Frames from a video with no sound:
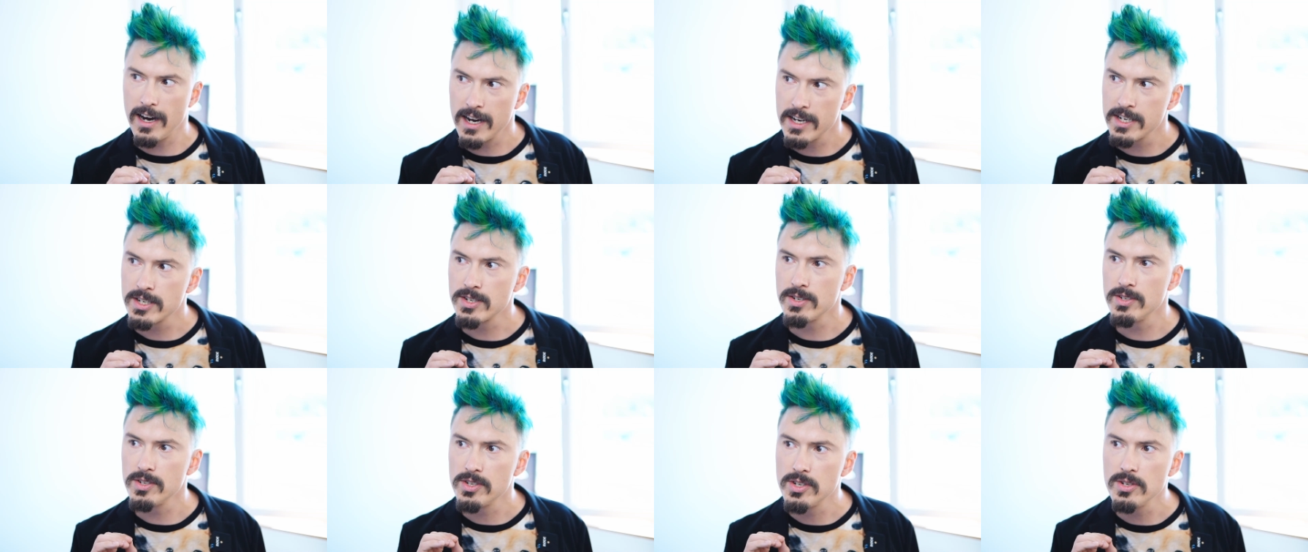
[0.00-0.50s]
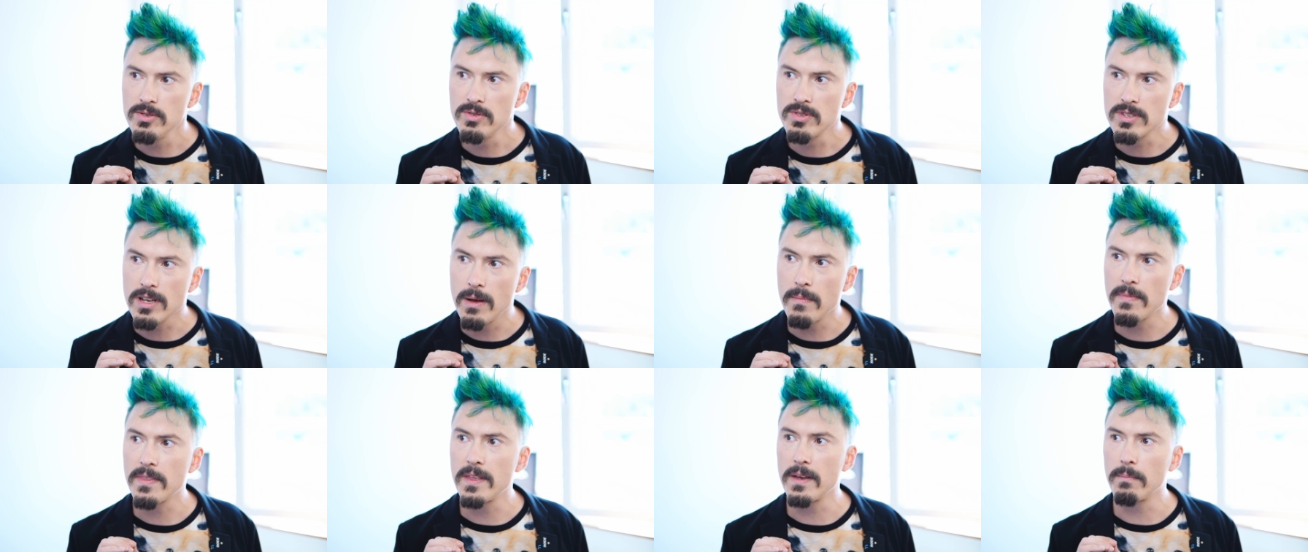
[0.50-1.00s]
I should do
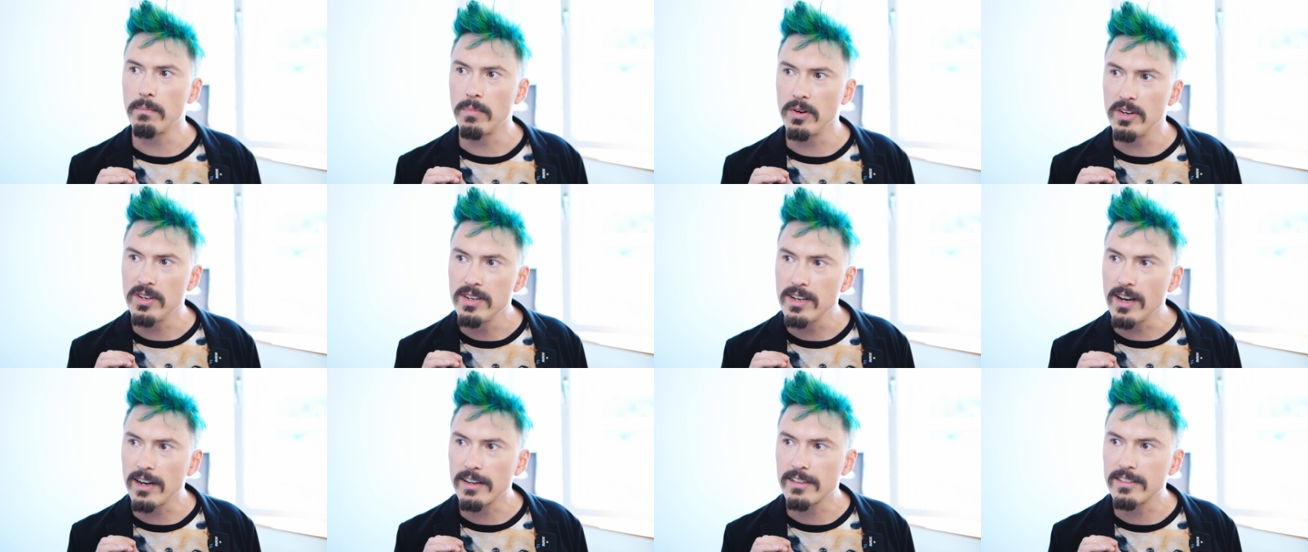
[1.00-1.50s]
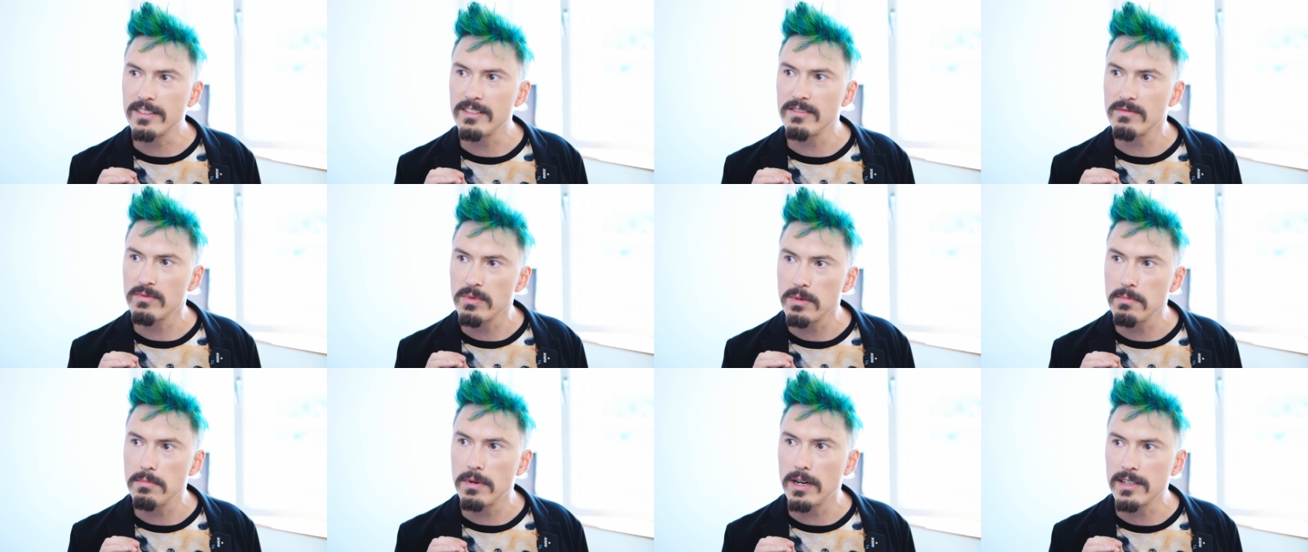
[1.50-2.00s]
something productive
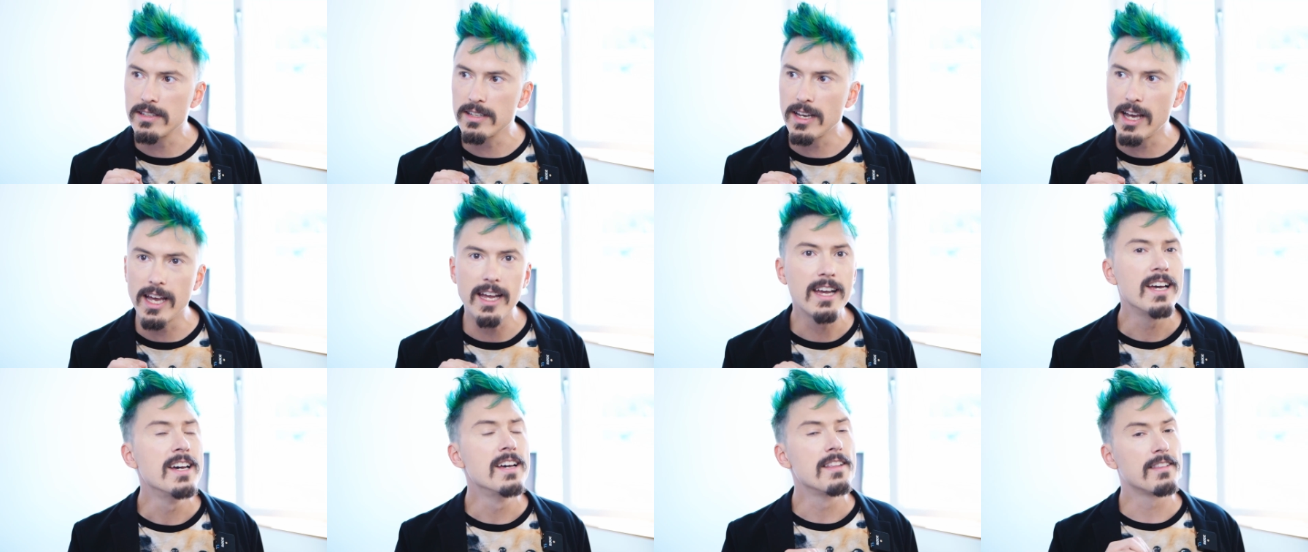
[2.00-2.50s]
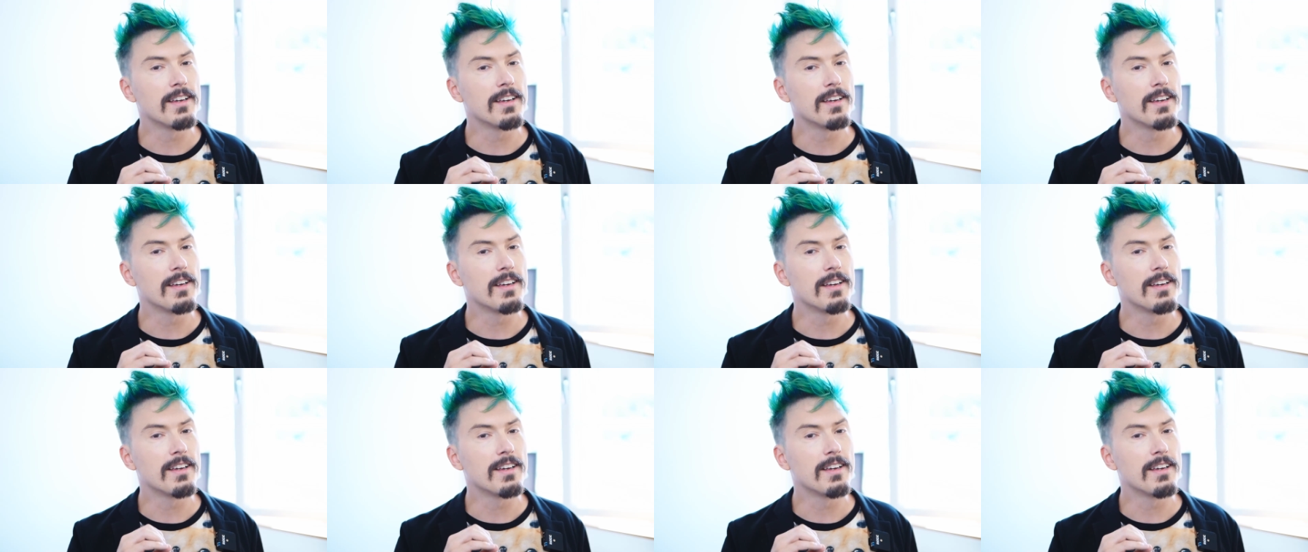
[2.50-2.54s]
with my day,